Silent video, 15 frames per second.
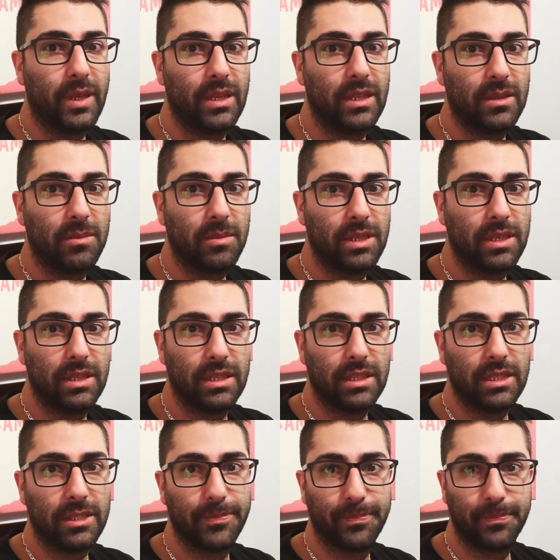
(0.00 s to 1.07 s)
Not as
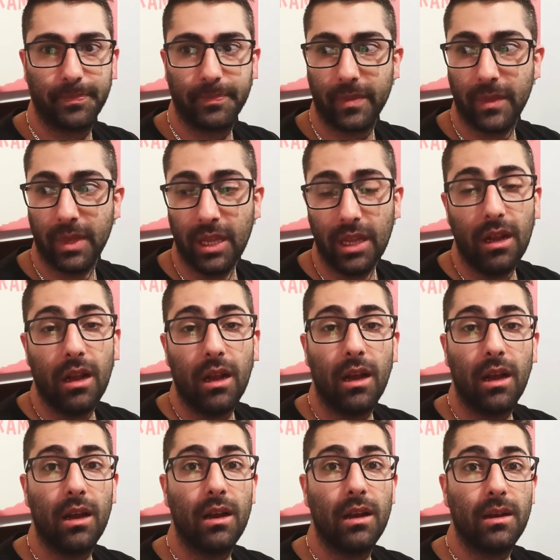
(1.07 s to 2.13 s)
much.
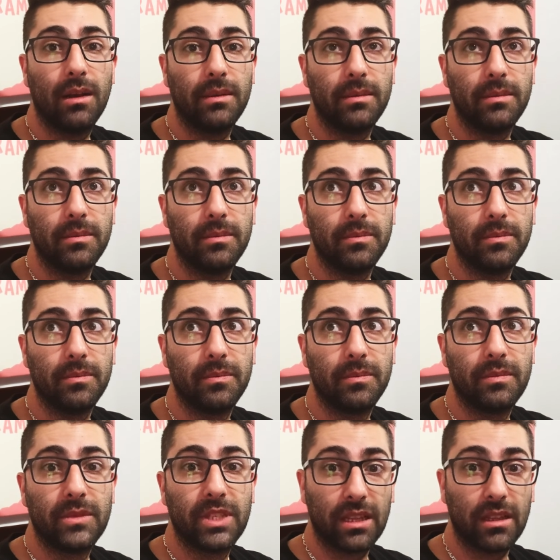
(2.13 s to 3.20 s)
So
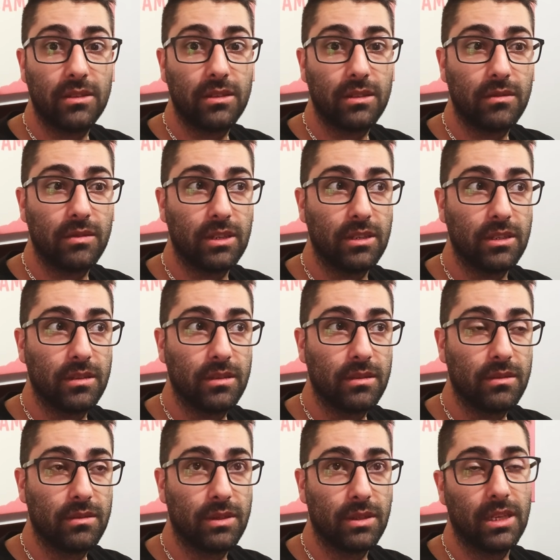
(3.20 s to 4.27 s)
yeah, that was our adventure
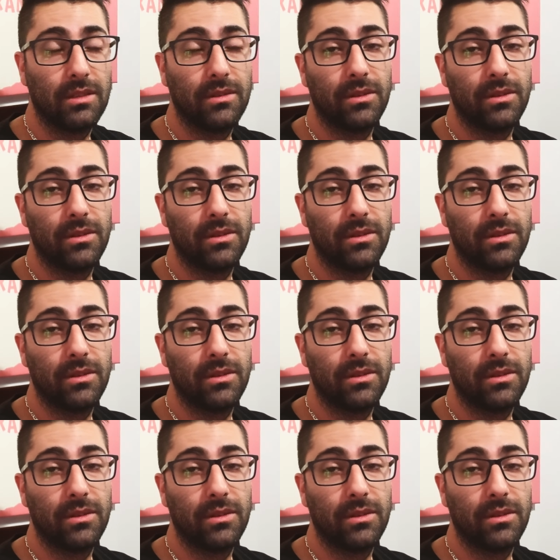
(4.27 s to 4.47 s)
for the last